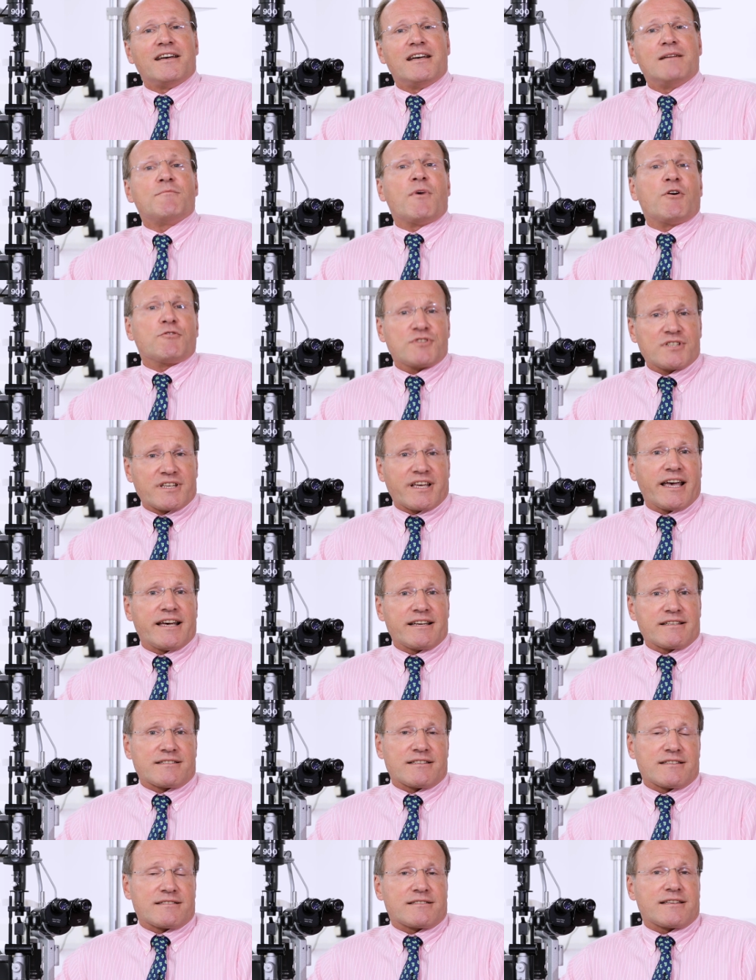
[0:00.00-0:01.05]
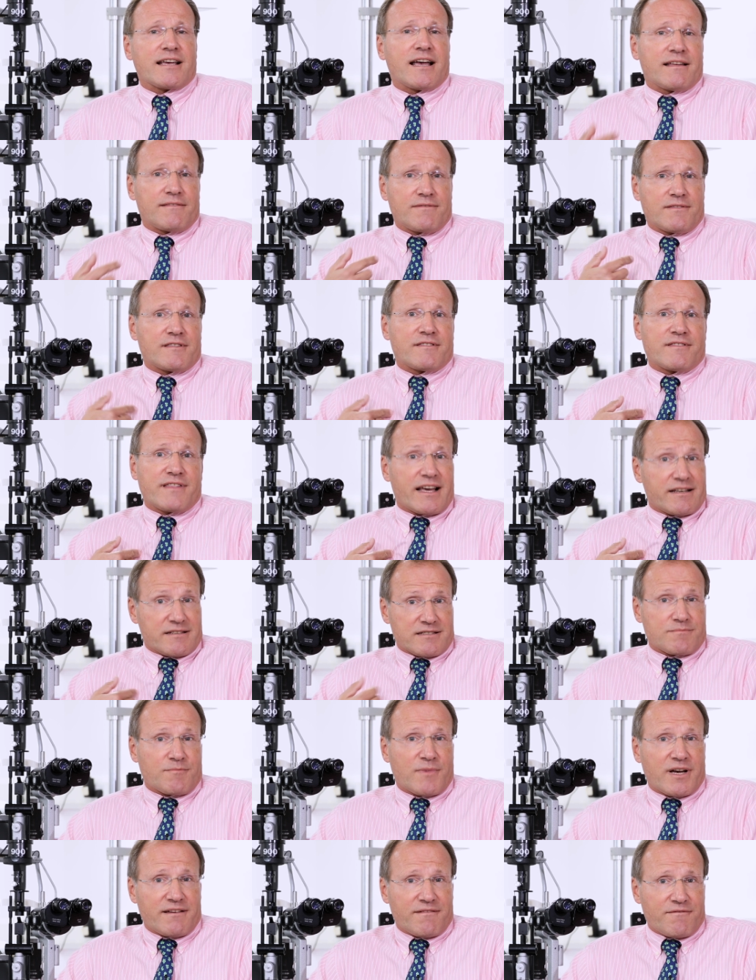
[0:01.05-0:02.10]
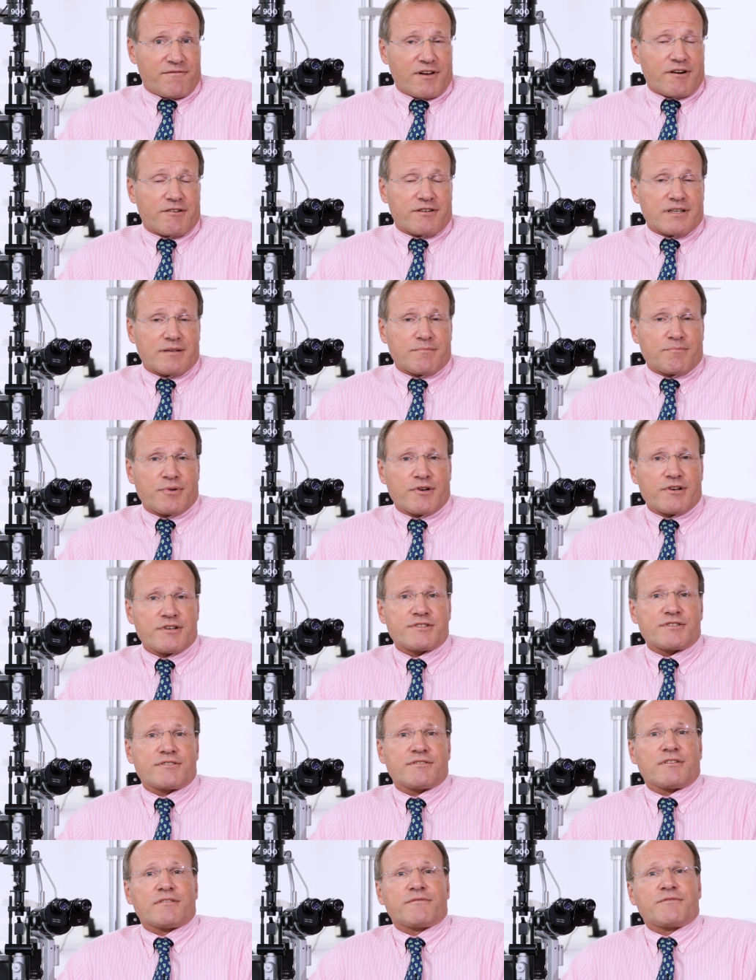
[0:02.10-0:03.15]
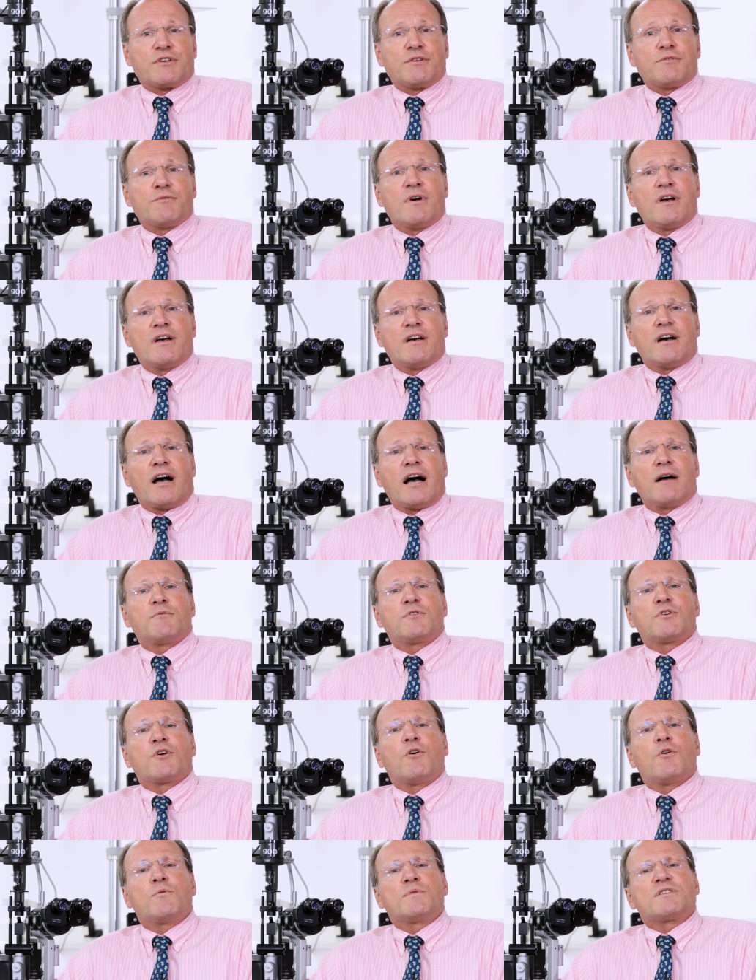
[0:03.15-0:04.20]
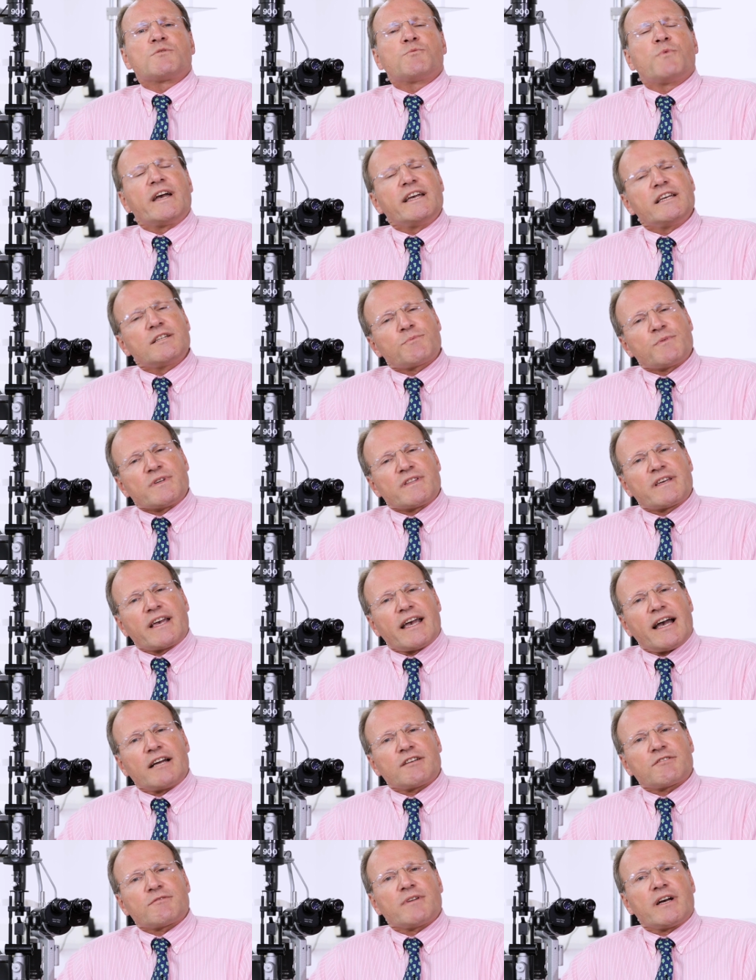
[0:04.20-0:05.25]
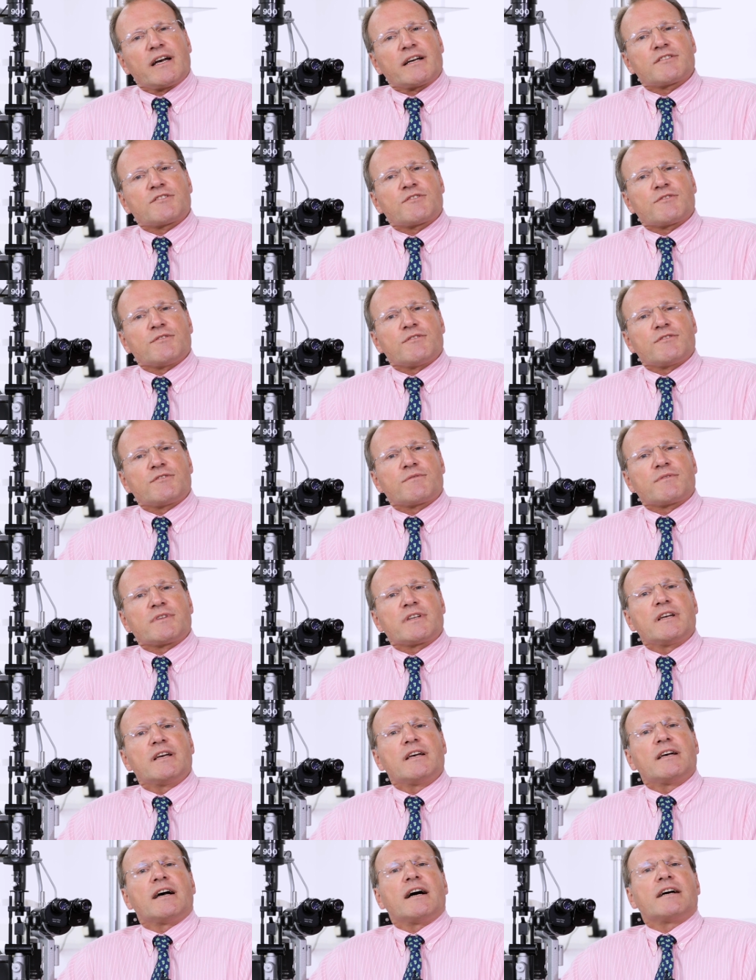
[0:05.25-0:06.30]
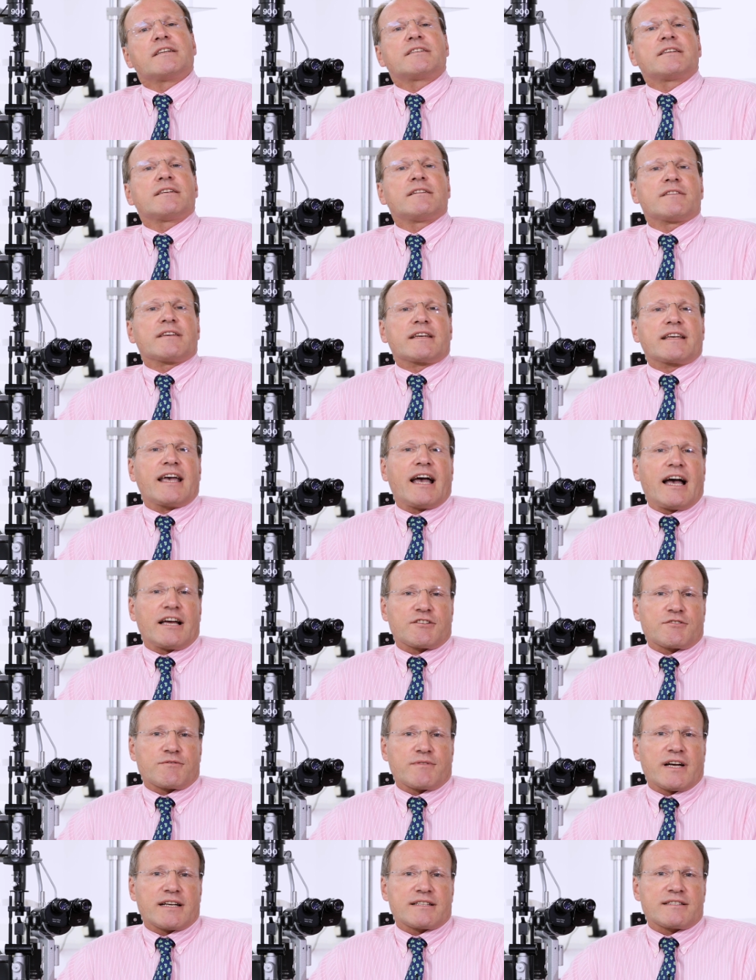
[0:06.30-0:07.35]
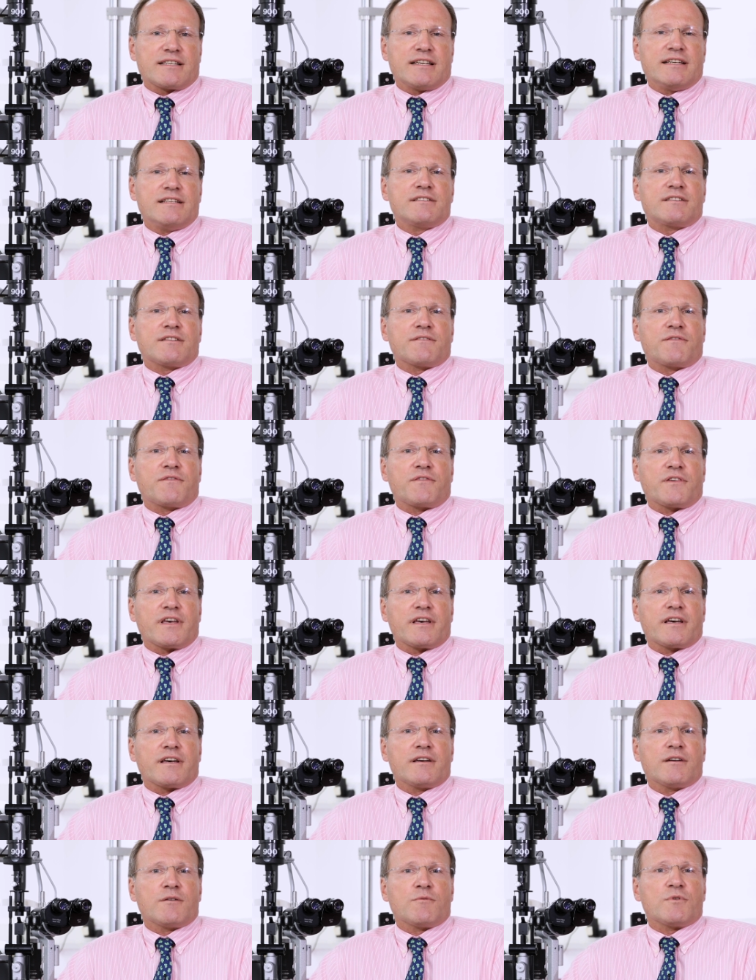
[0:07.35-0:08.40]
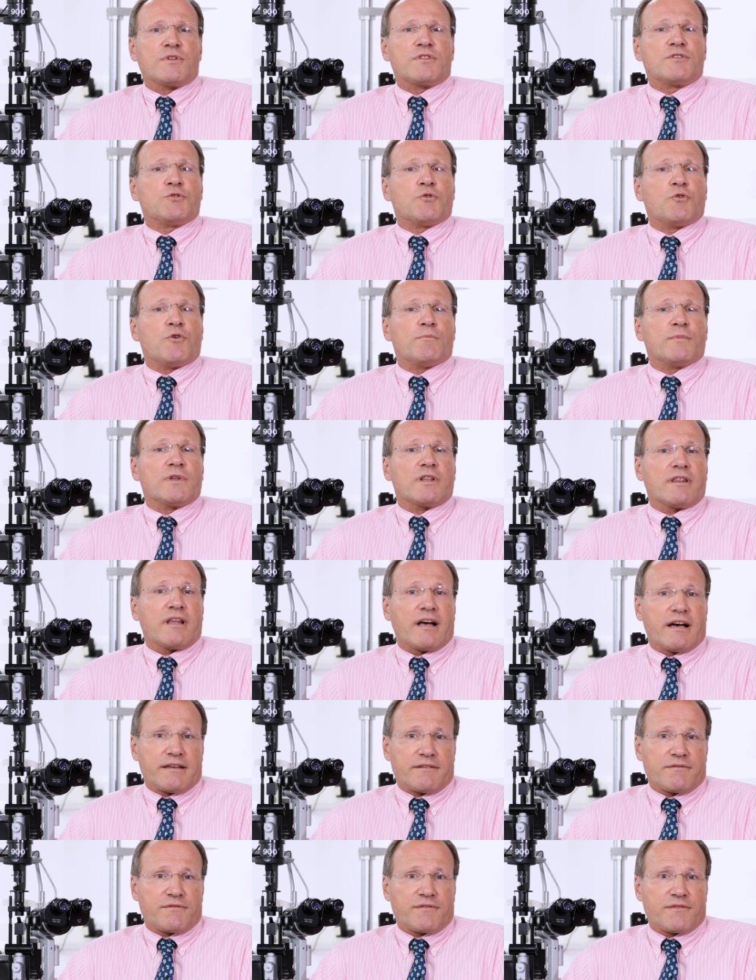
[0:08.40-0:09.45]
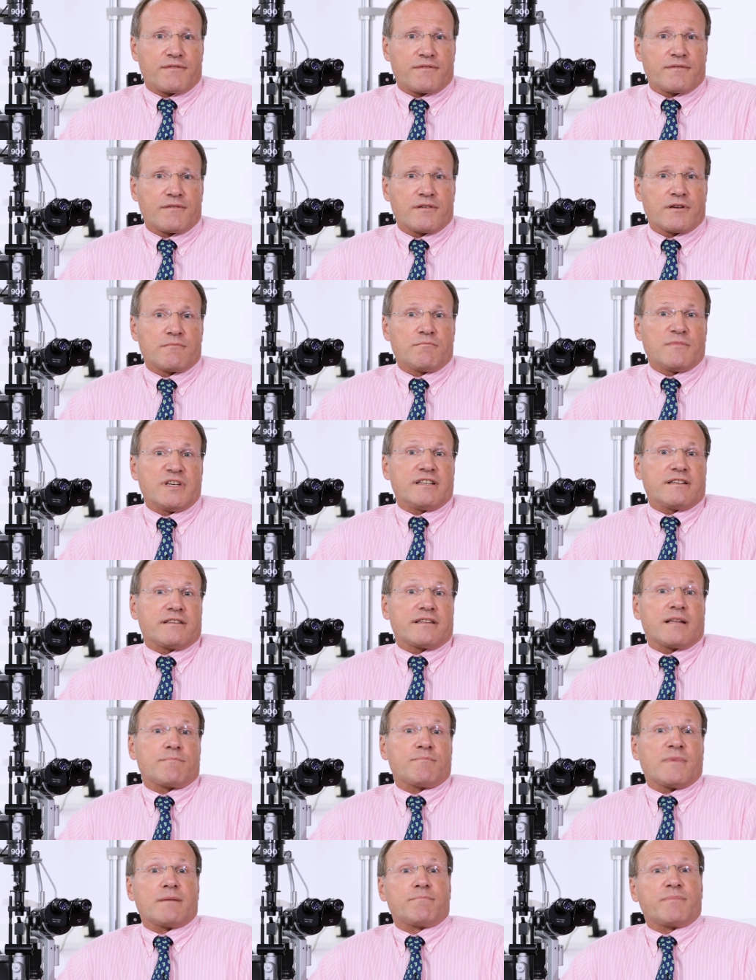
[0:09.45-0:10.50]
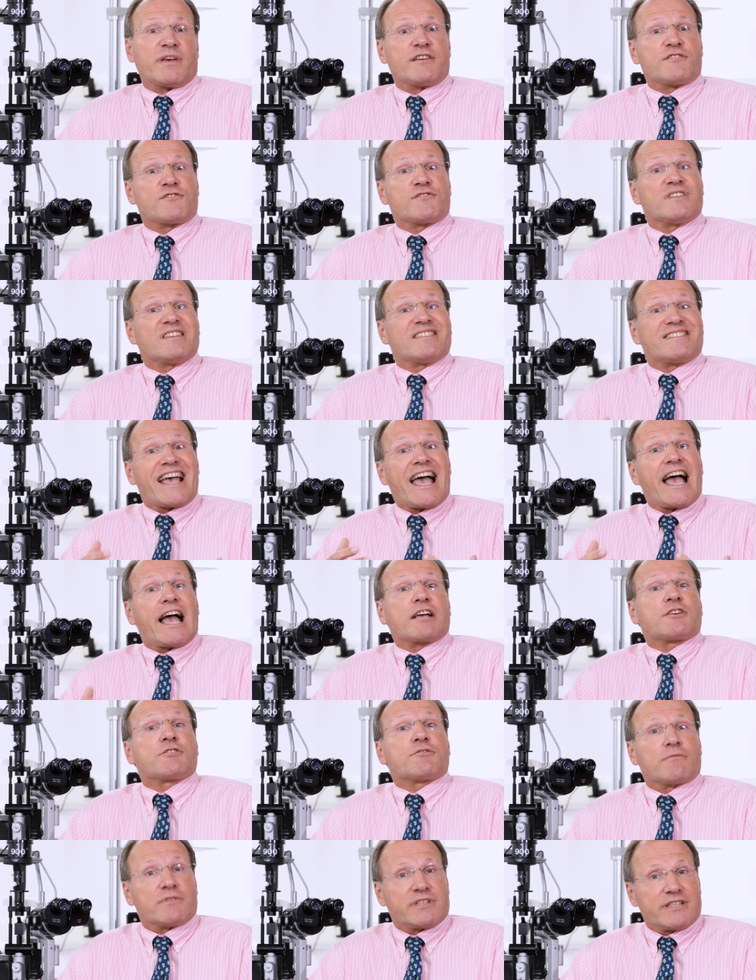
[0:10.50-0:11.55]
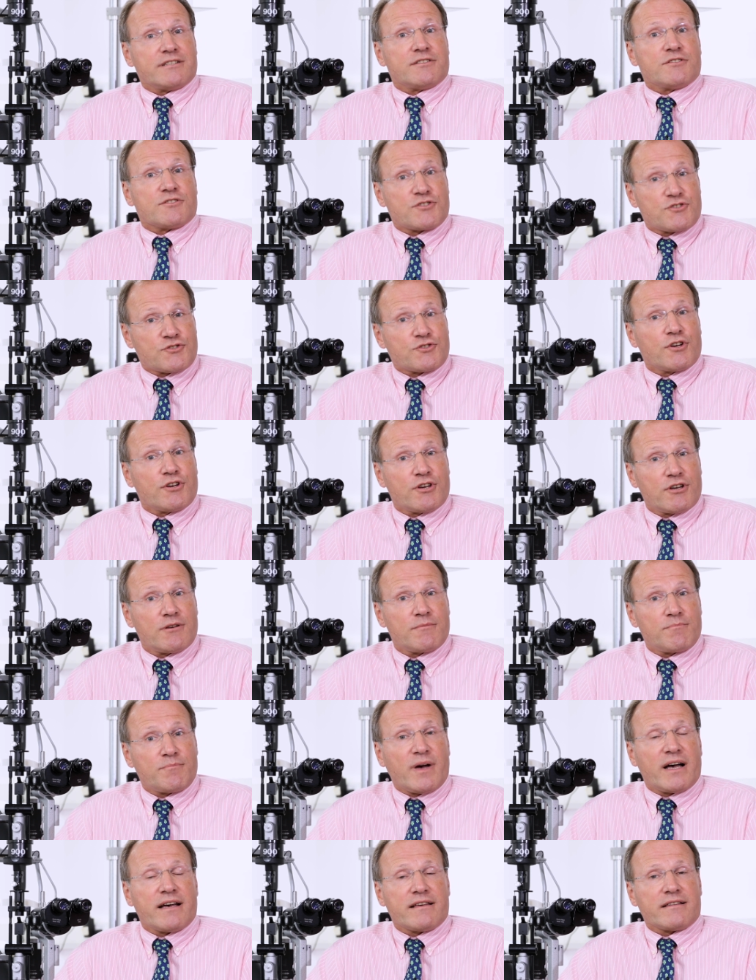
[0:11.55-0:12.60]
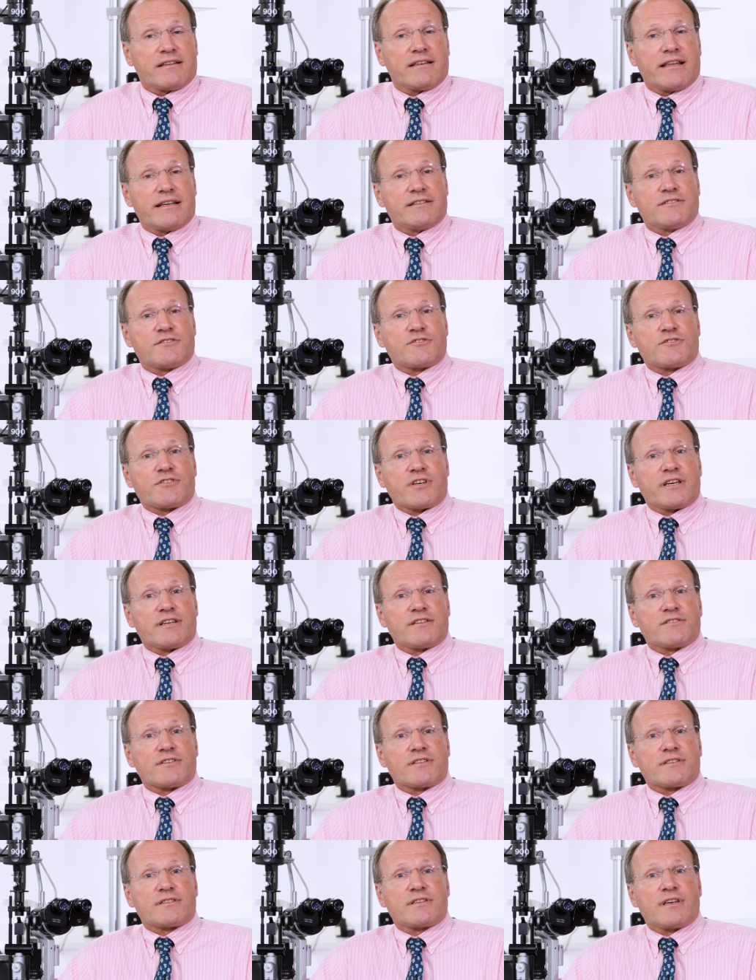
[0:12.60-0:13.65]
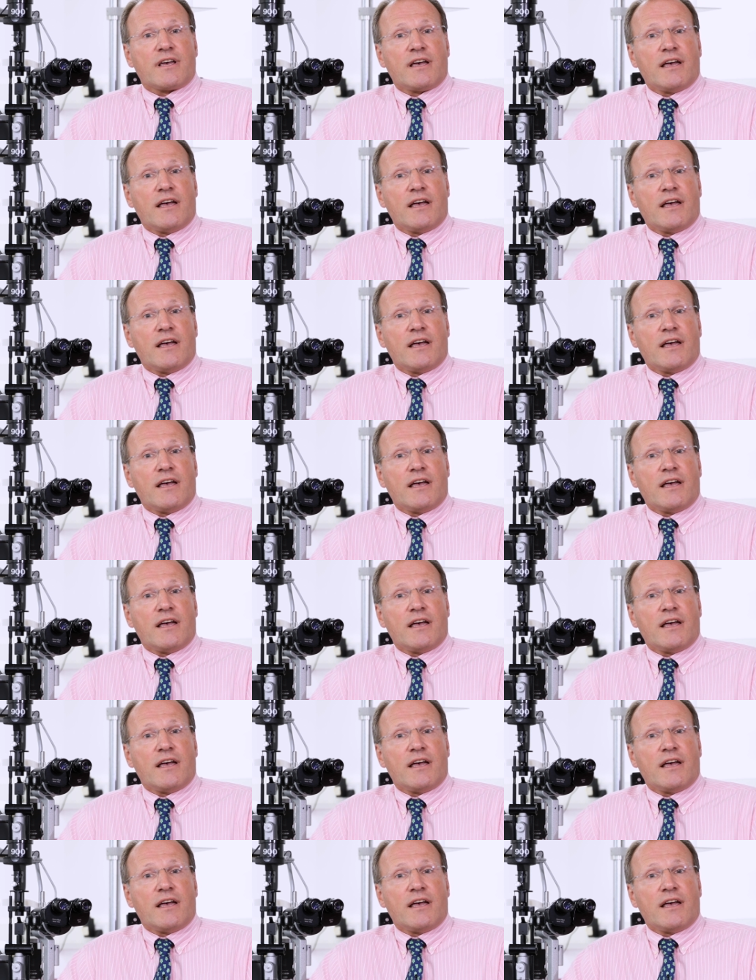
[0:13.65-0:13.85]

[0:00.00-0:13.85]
In most cases, and that is my very personal view, I would always wait with cataract surgery until the cataracts interfere with normal life, meaning that my patient is actually disturbed by the lens changes